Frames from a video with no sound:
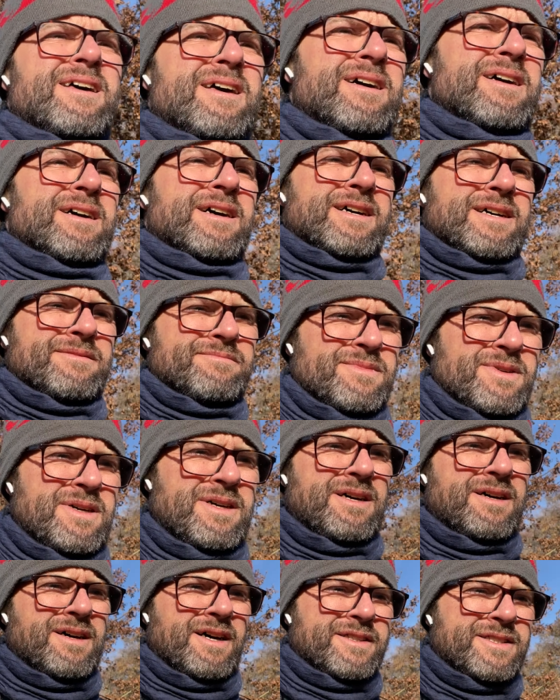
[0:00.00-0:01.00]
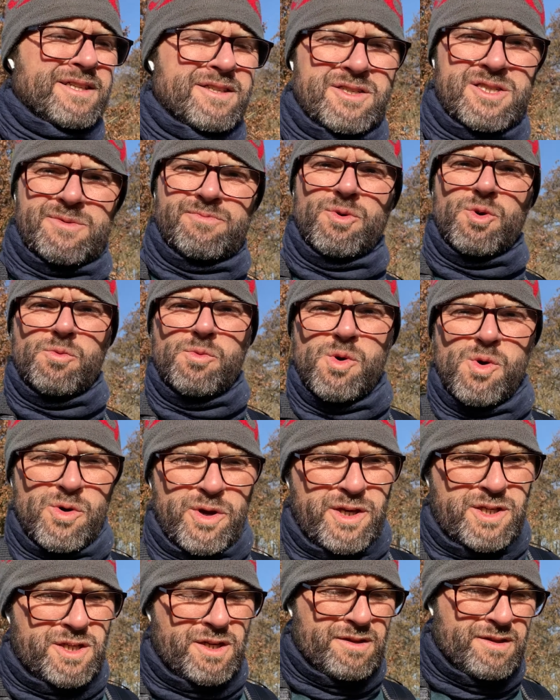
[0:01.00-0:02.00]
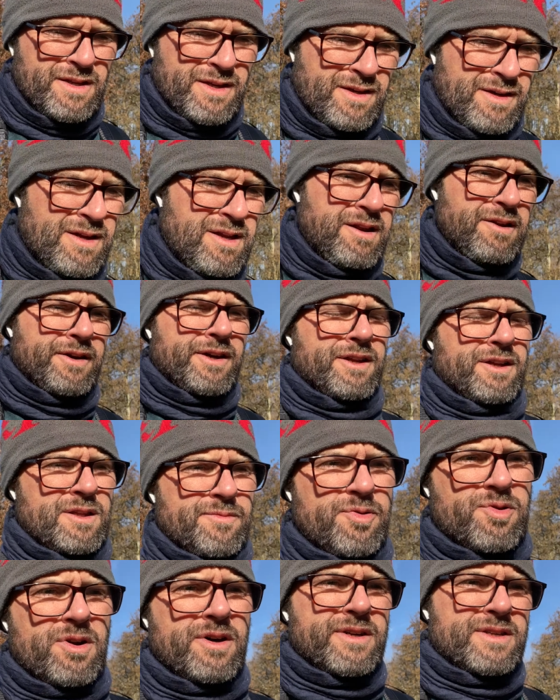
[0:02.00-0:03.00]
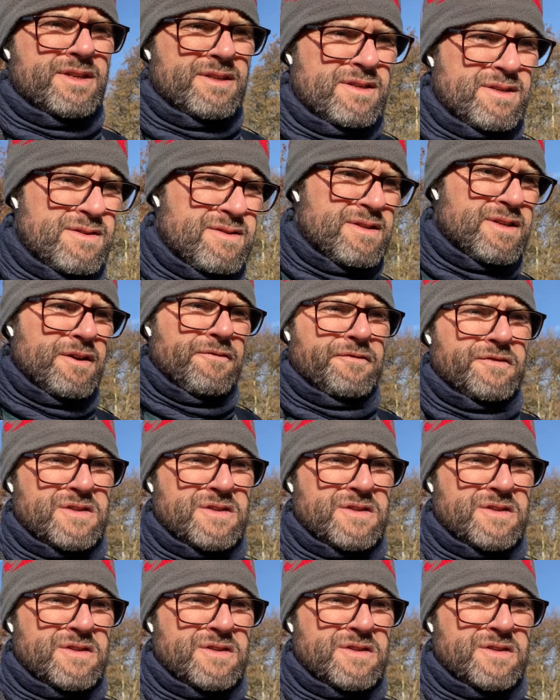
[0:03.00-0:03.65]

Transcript: I need a small mortgage, I think, looking at the prices and stuff.